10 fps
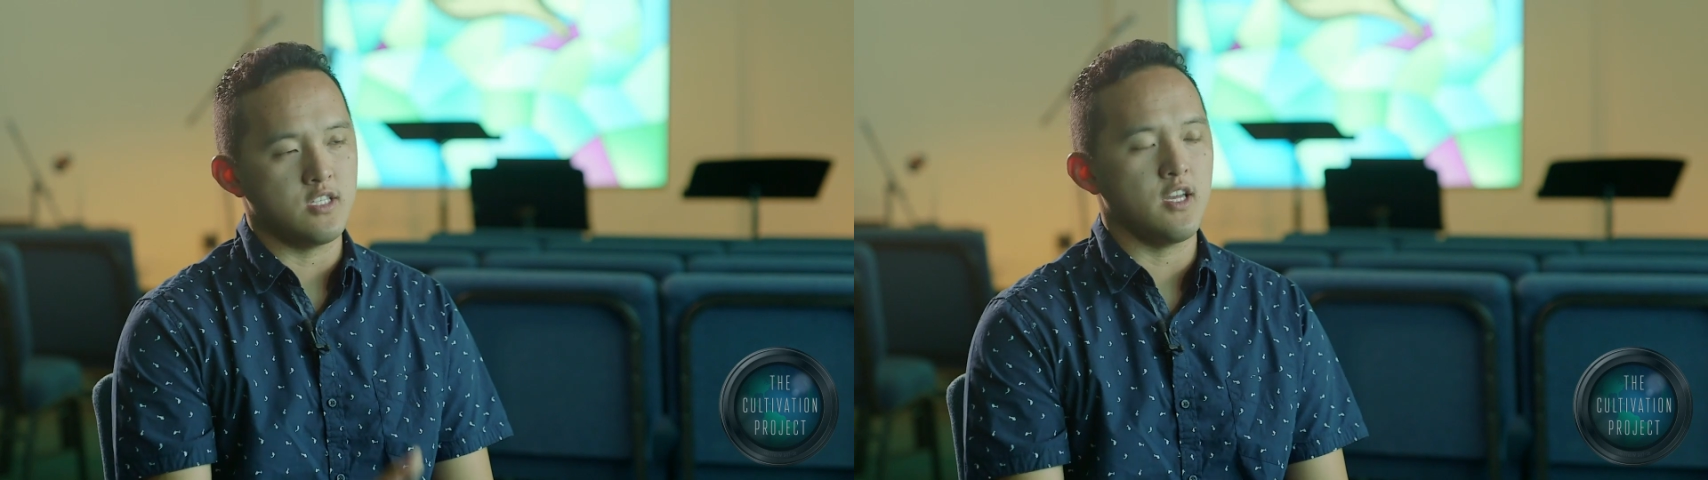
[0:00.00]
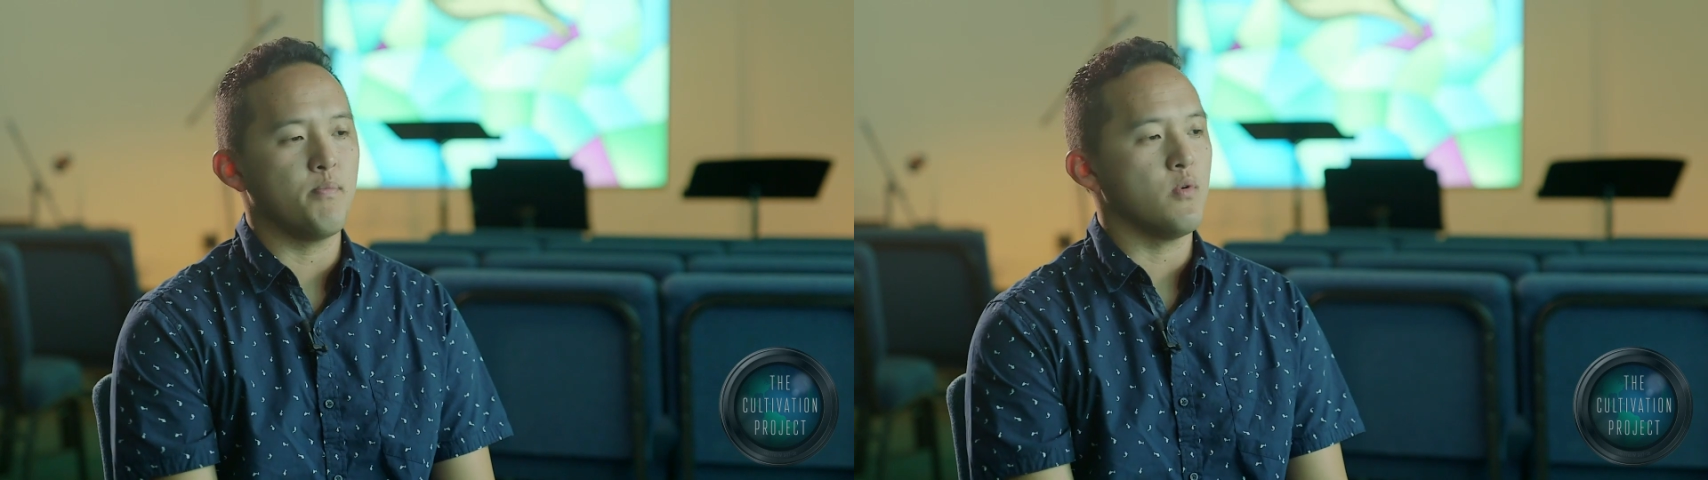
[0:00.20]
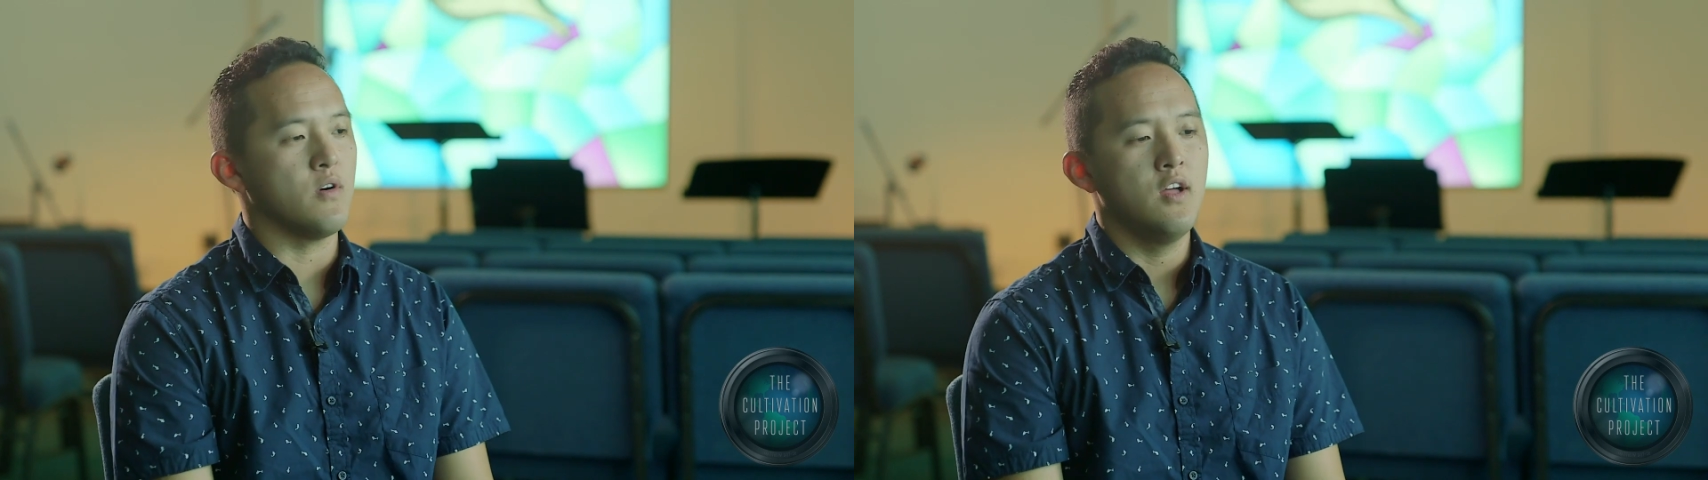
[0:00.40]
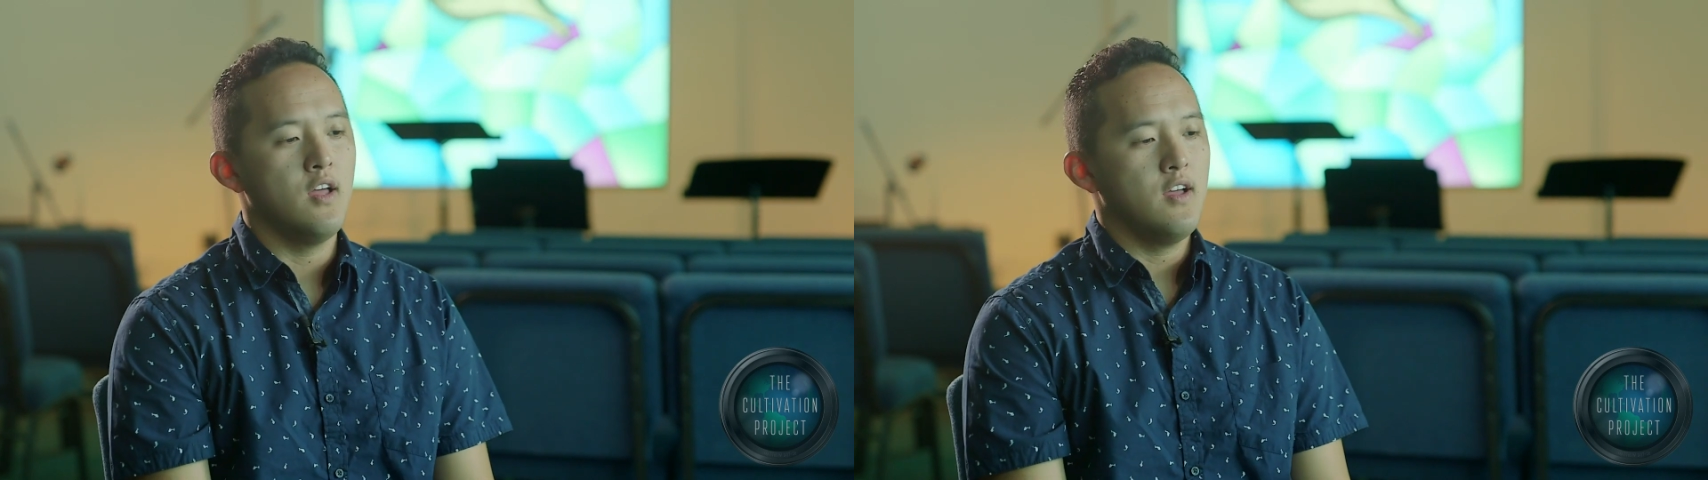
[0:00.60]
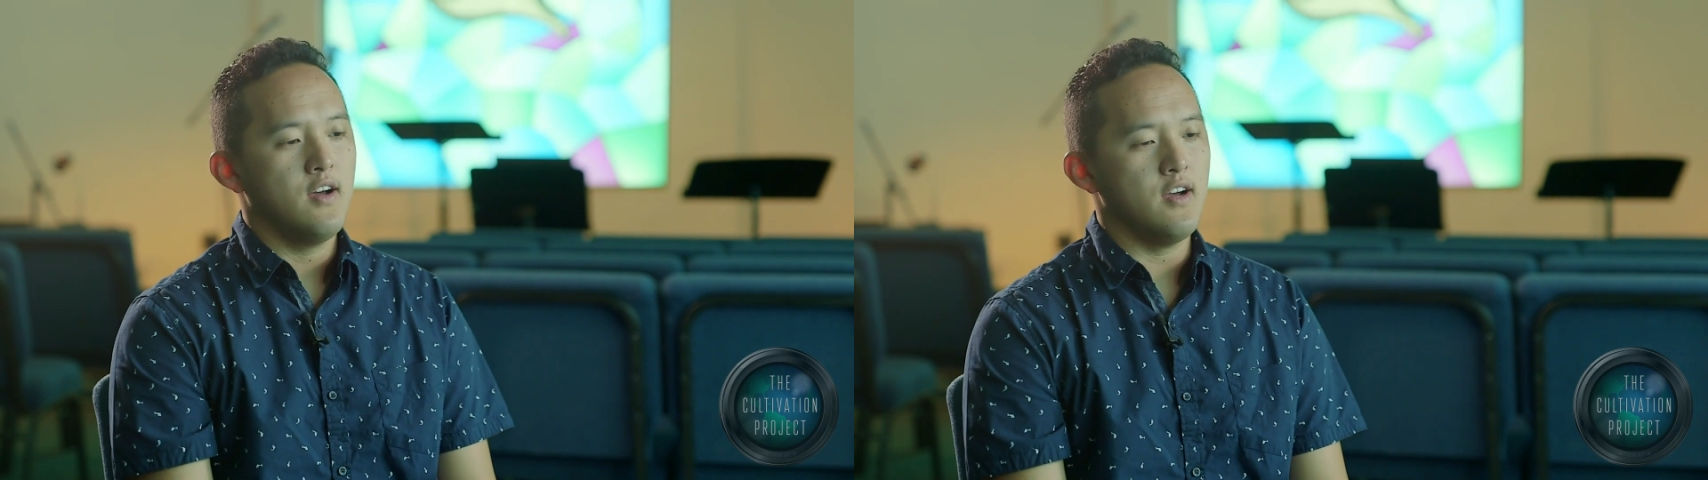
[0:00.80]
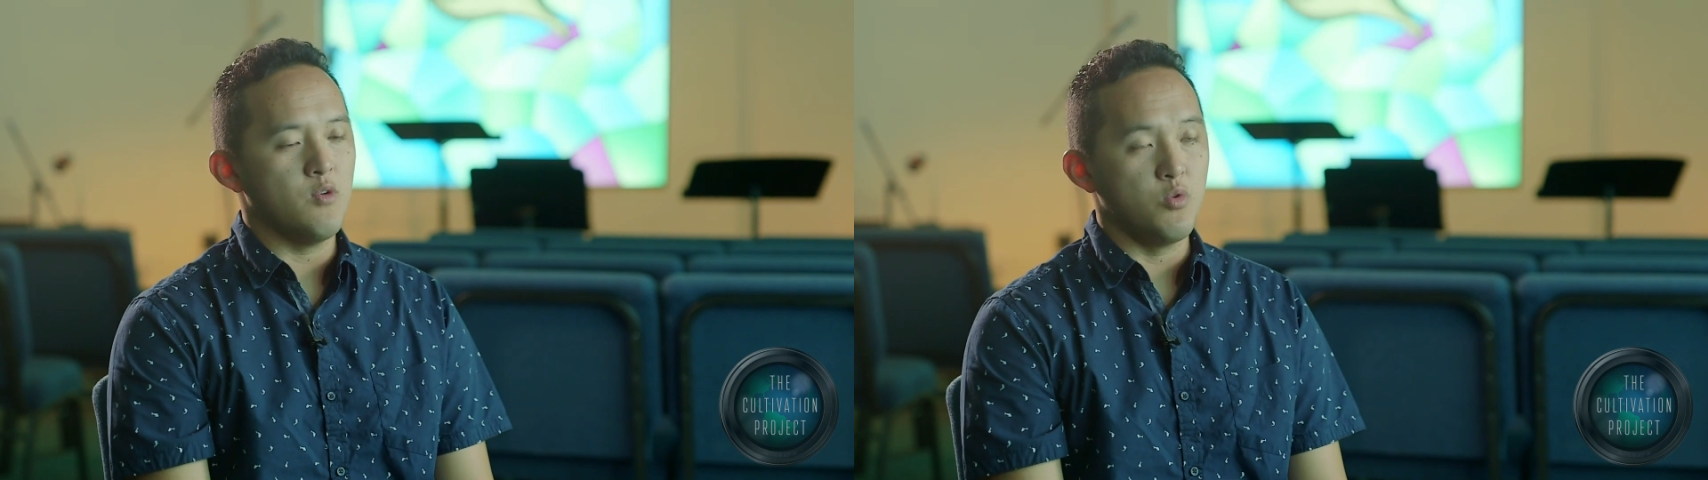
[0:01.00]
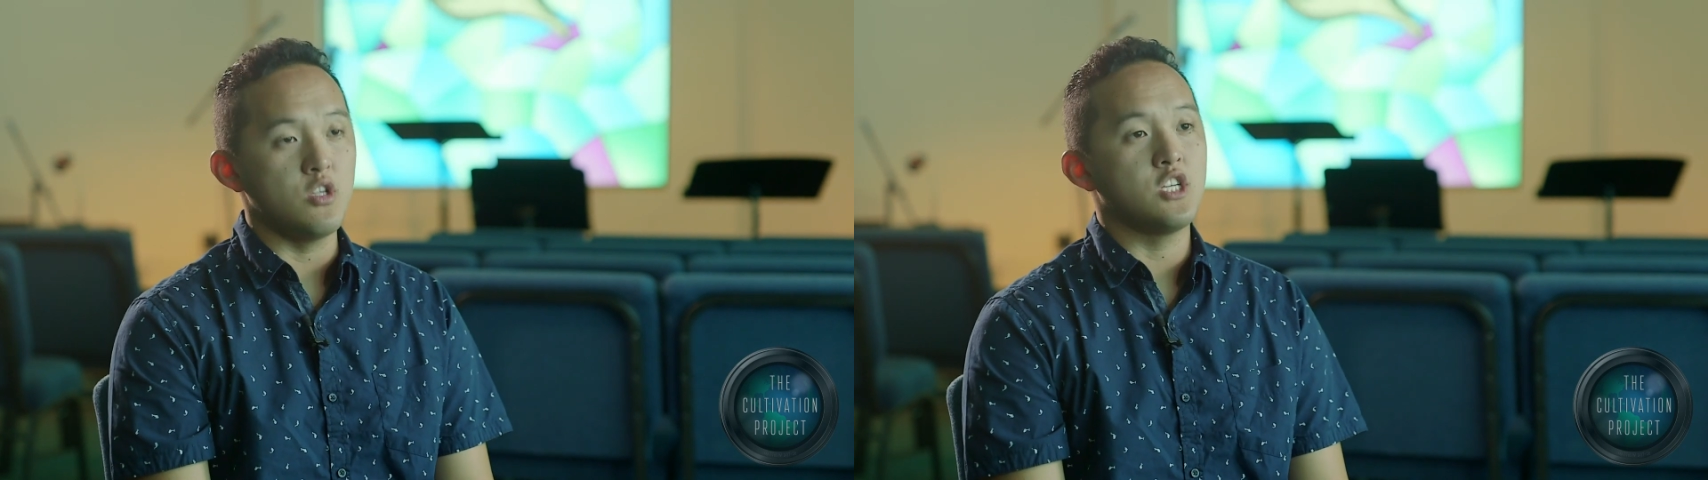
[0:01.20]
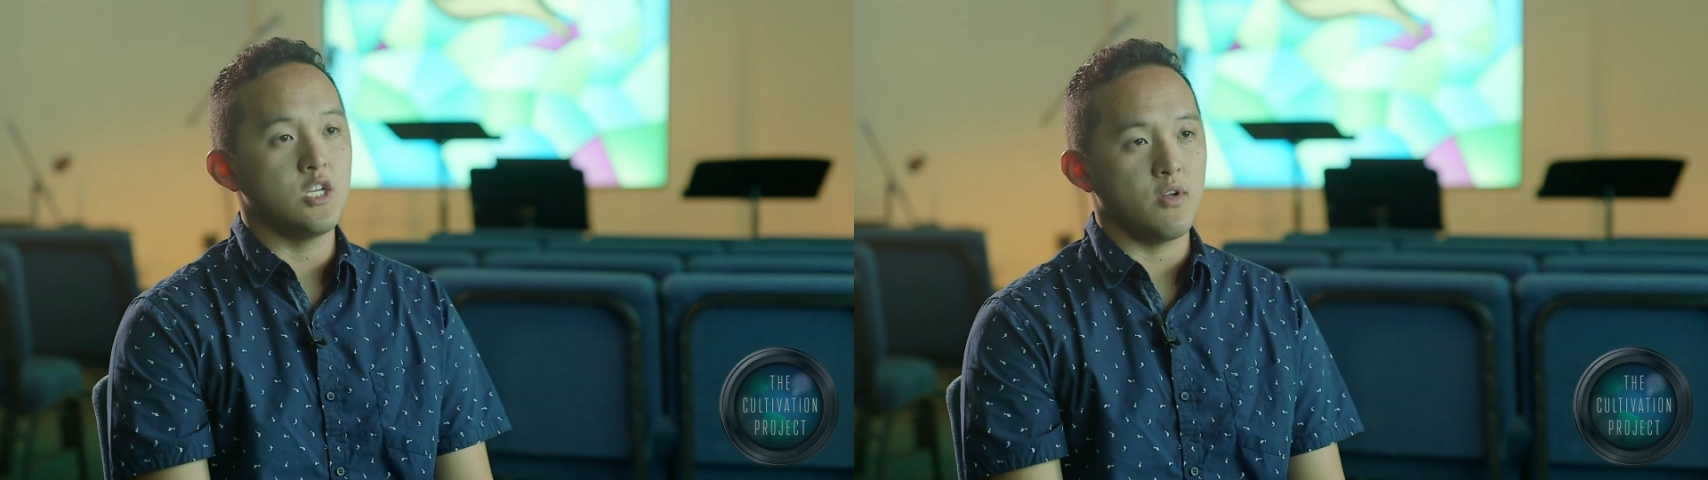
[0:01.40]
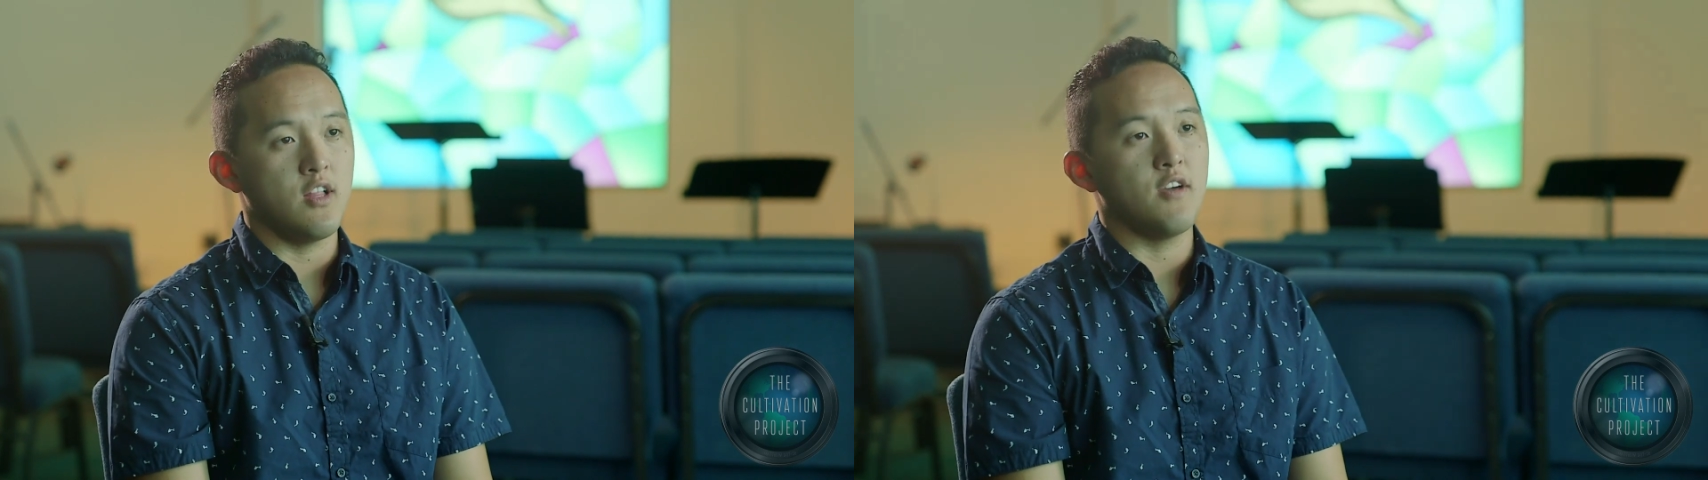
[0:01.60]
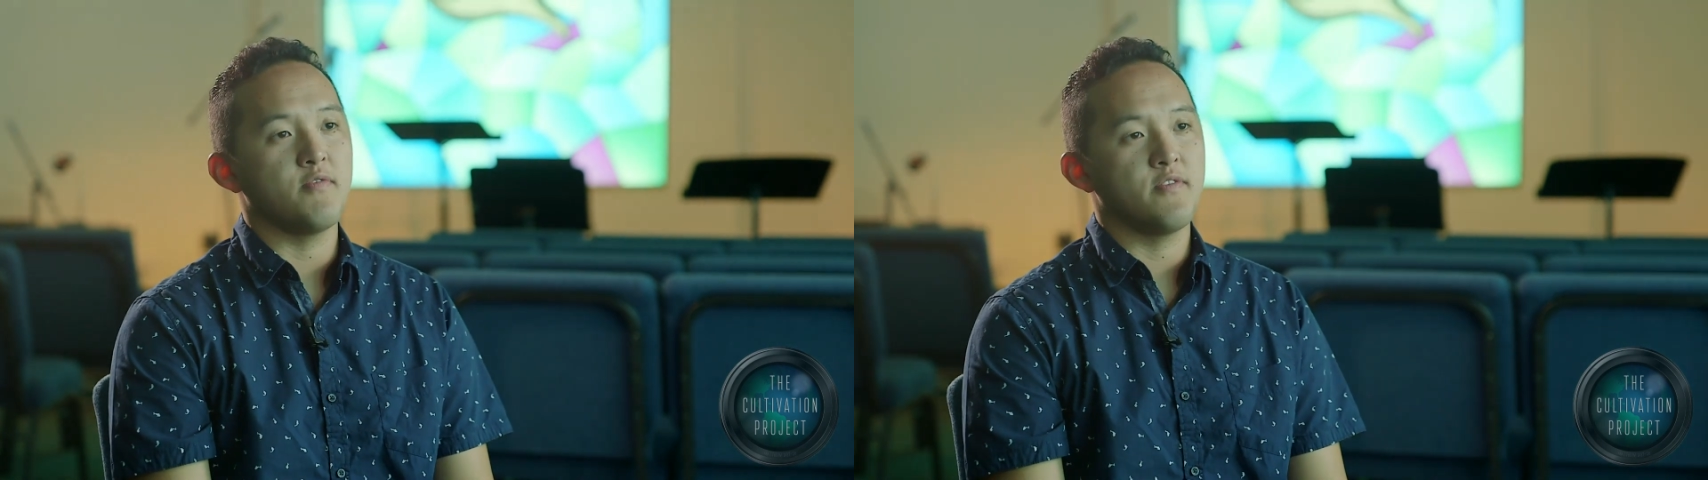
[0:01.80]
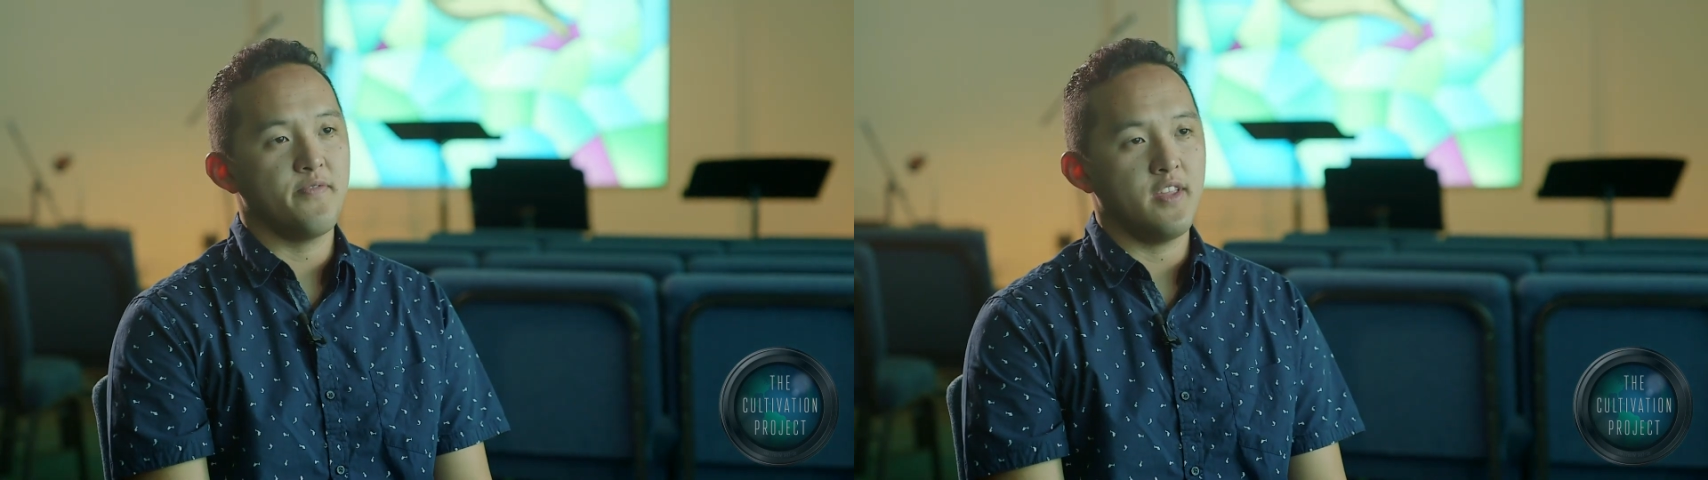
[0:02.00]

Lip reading: disciple, it really changed my life.